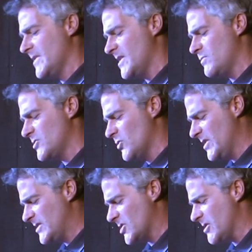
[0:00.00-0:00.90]
It was all
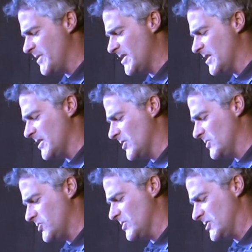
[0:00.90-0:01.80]
interpreted a little
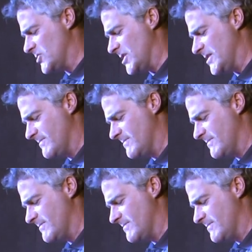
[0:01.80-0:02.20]
too literally.